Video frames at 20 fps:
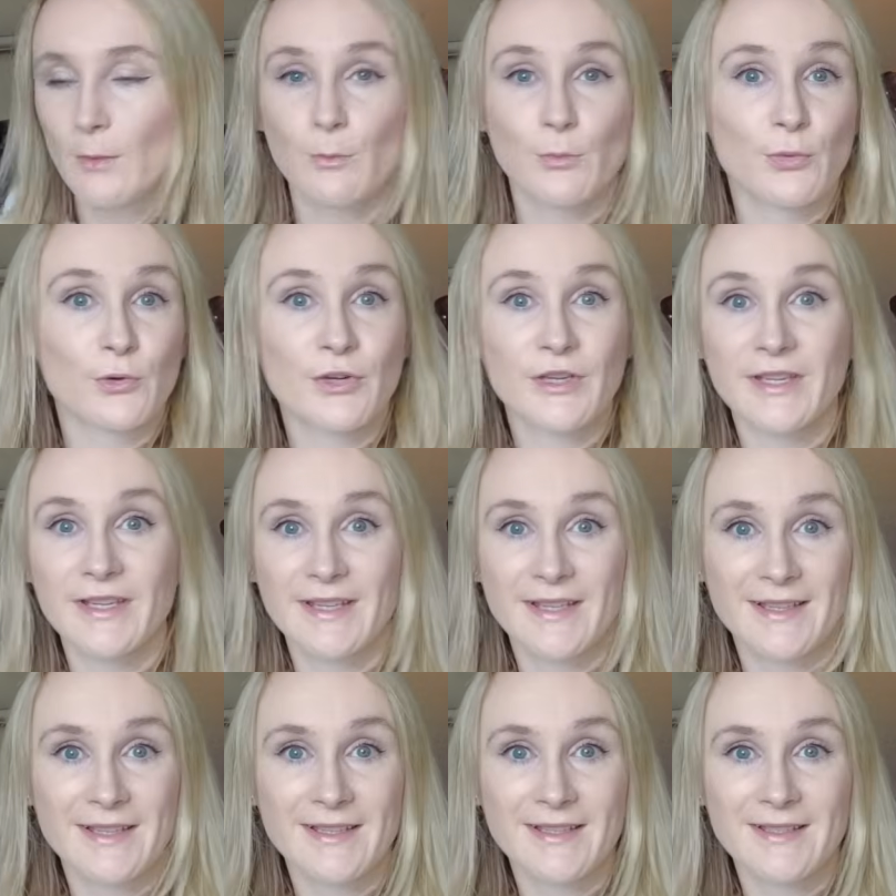
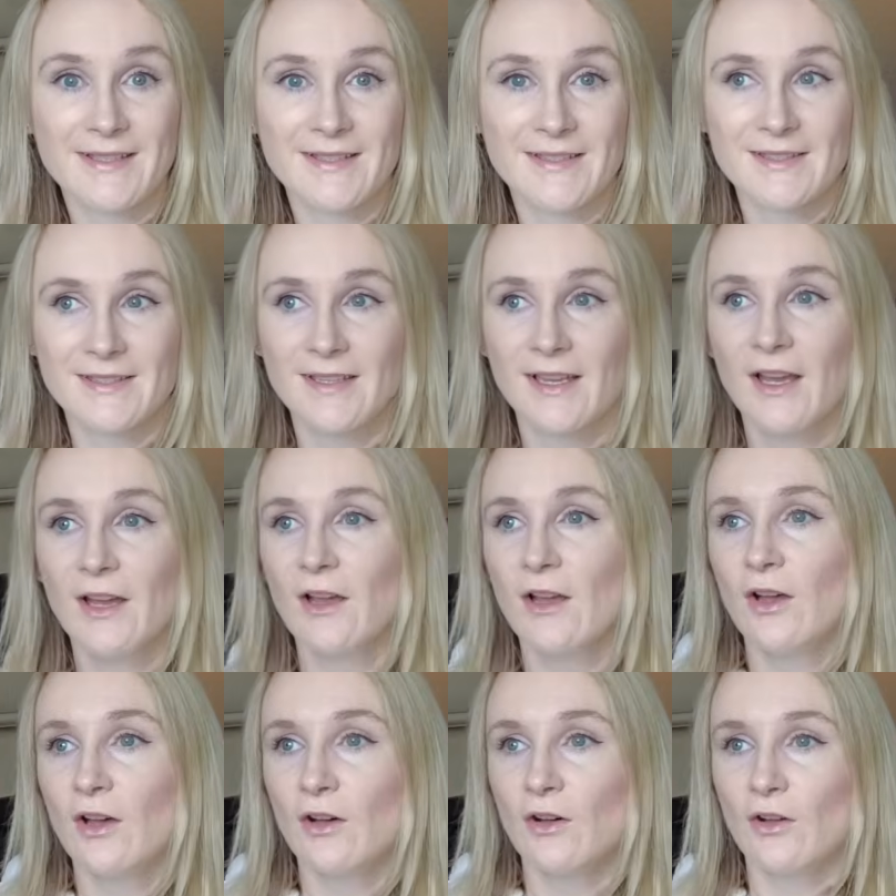breeze,
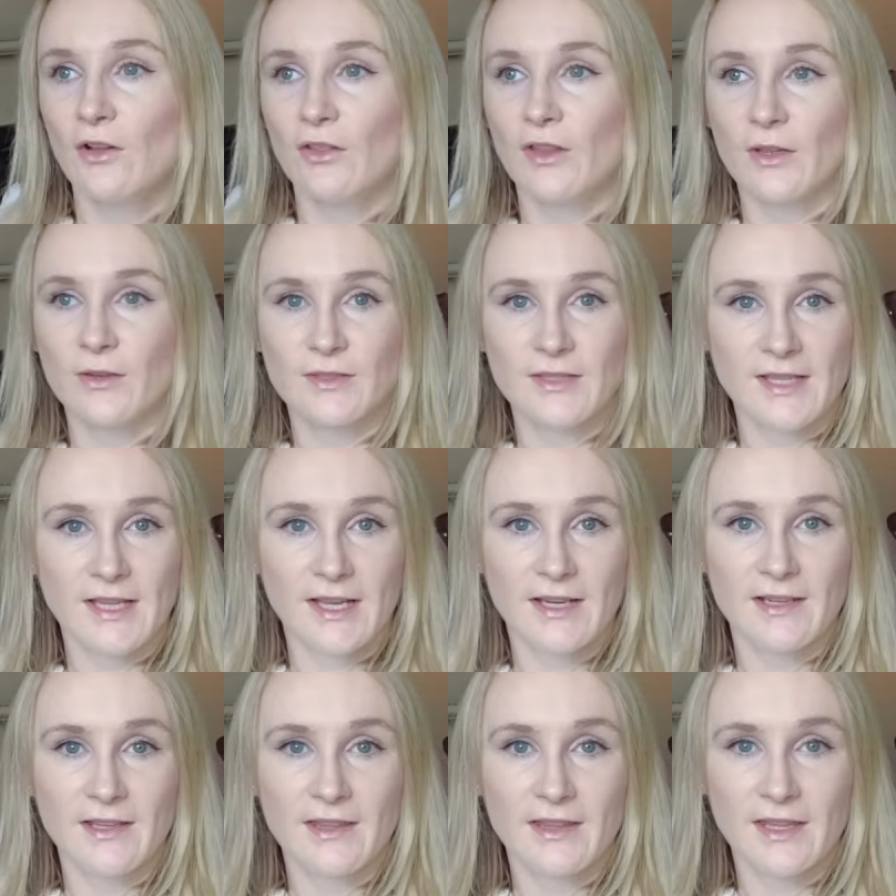all those
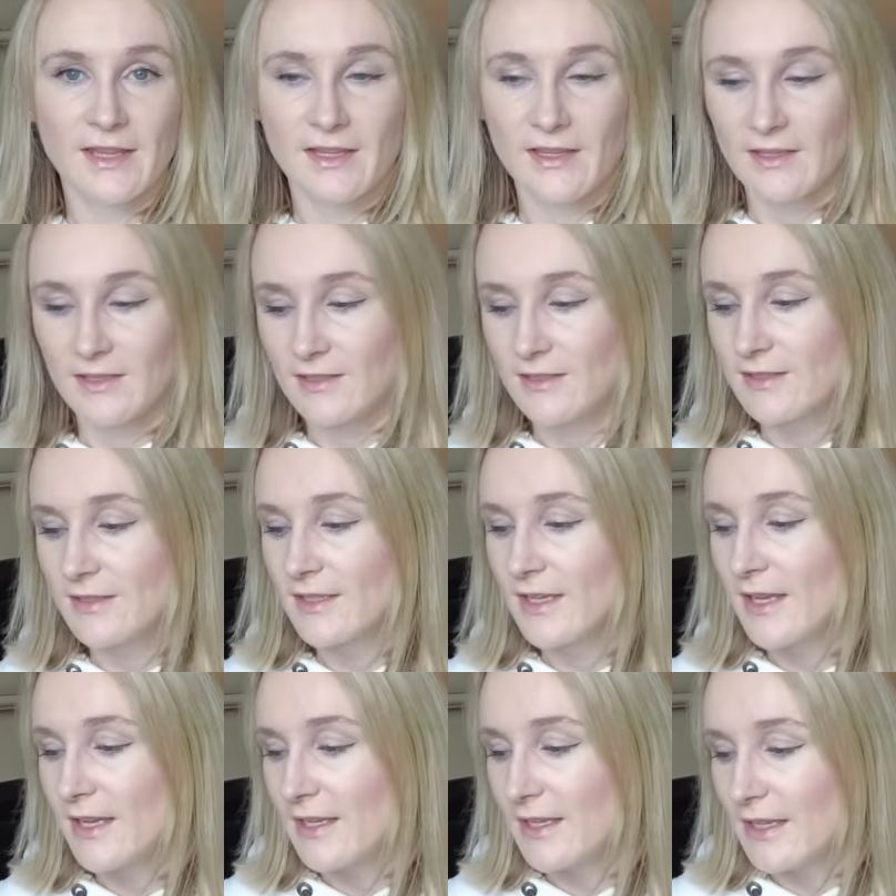kind of things.
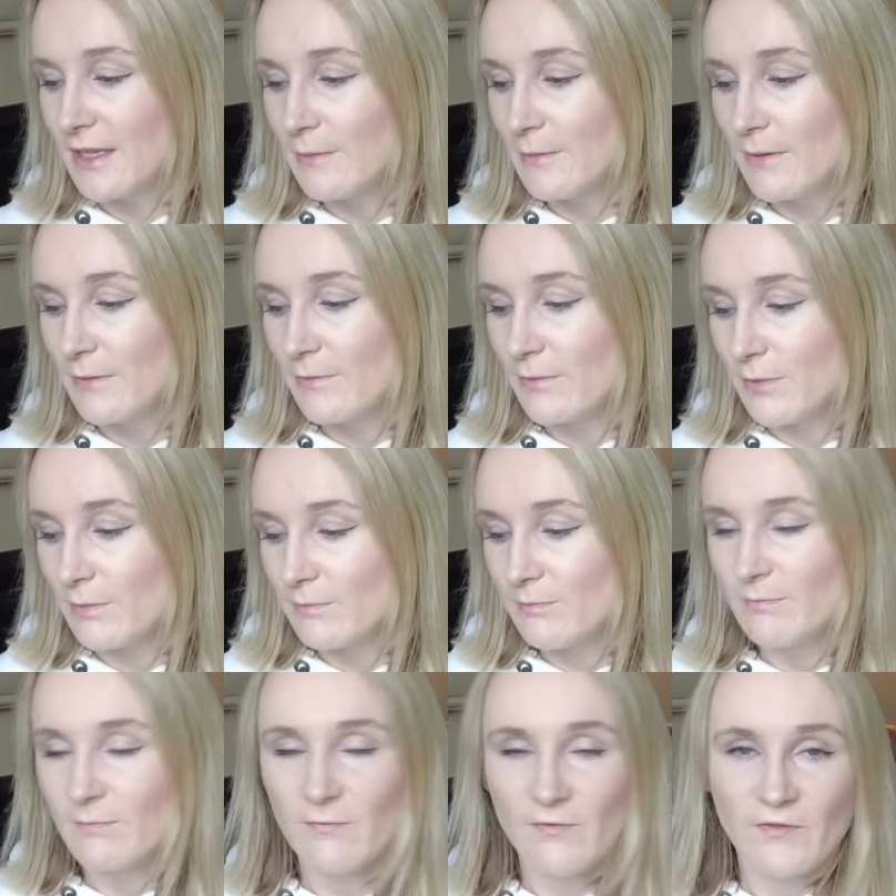Keep it
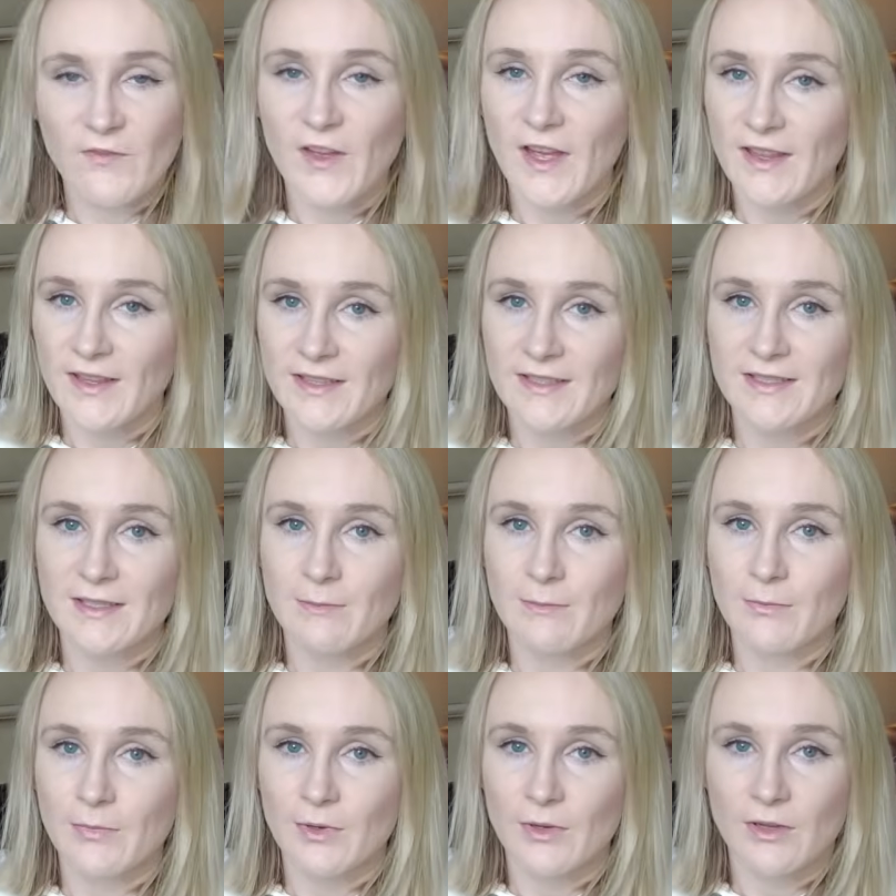fairly
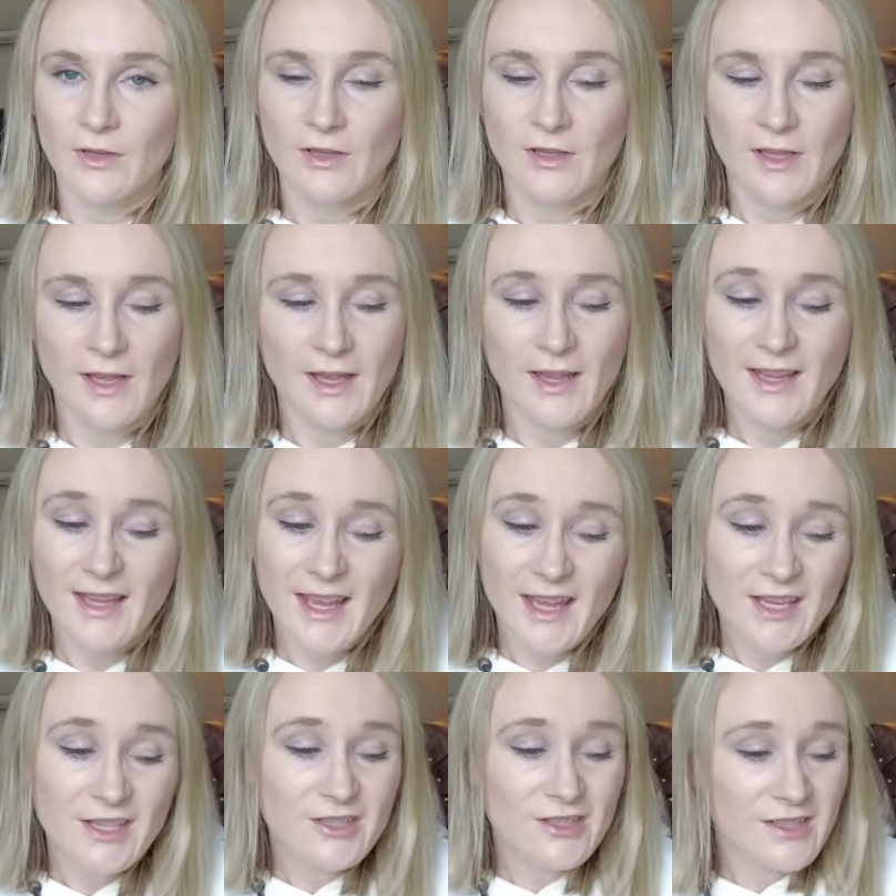simple.
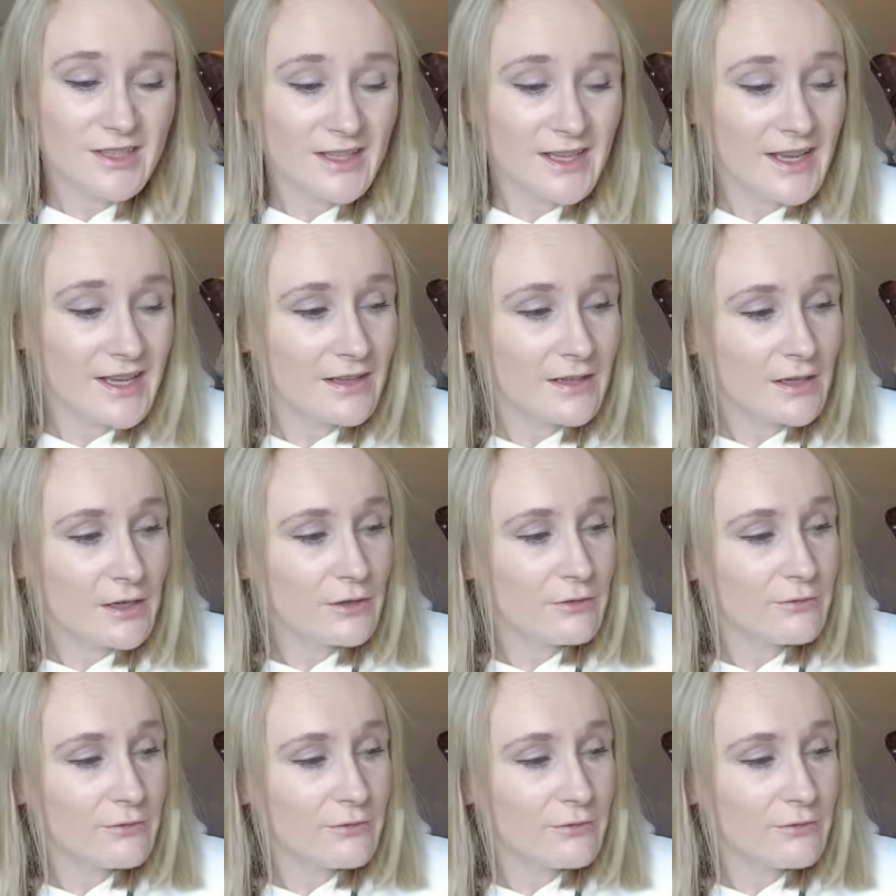Occasionally I'll go